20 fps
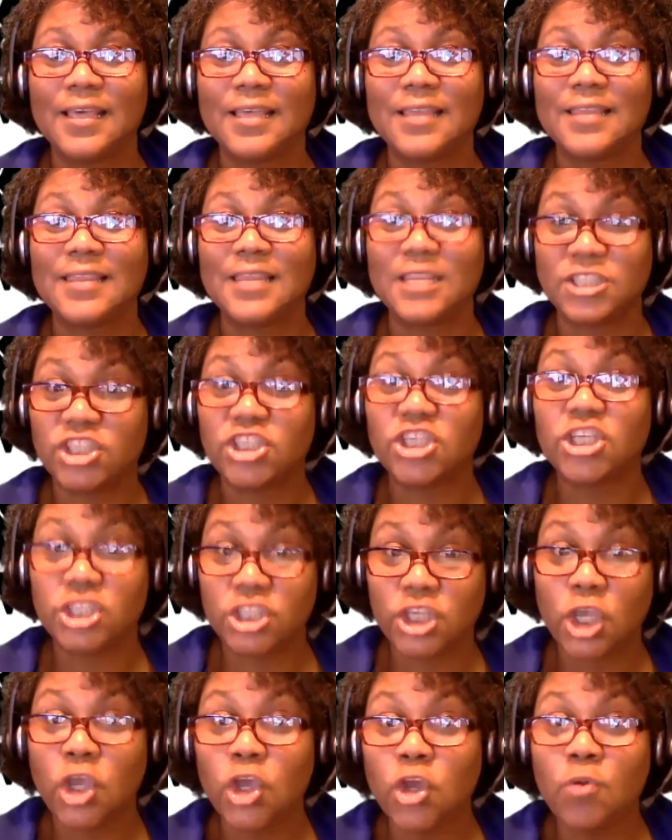that
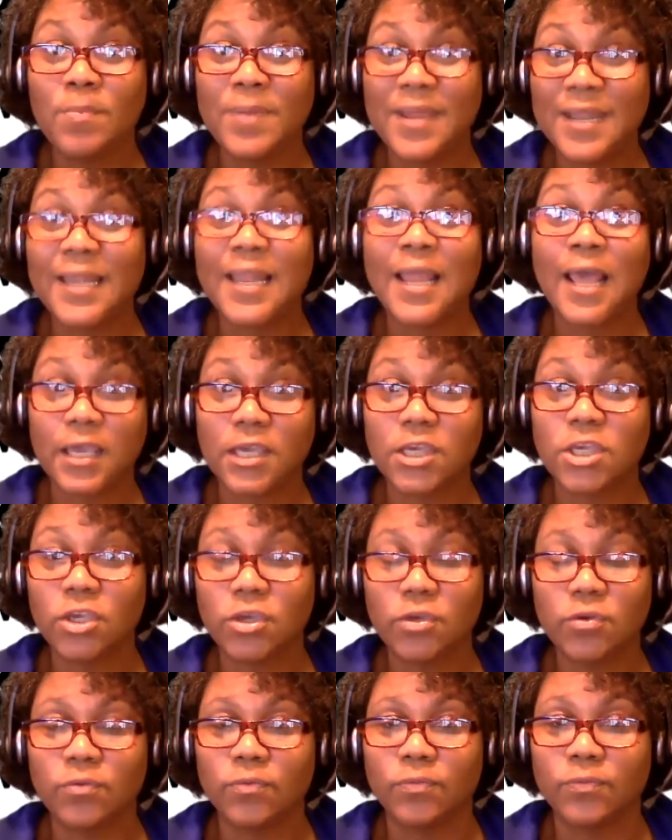she's human like
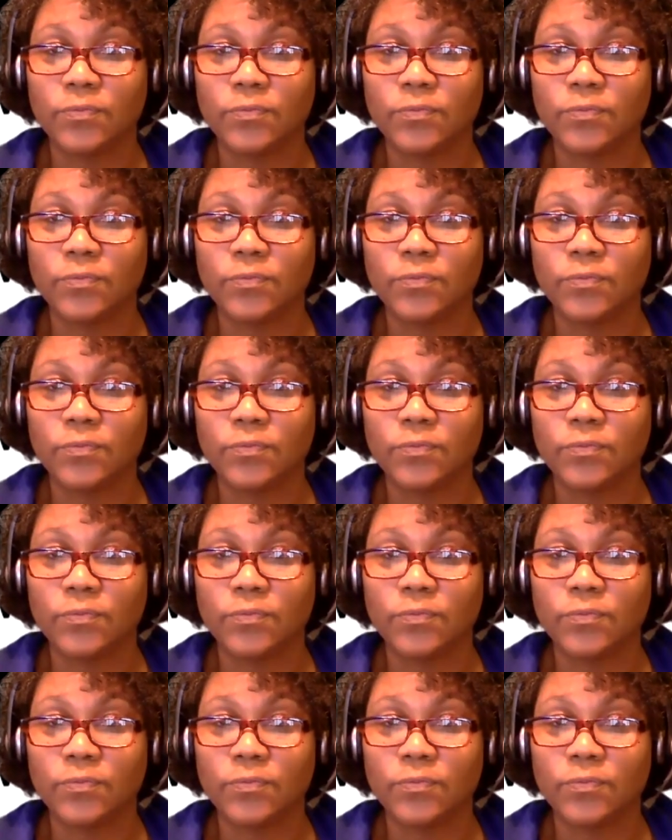you.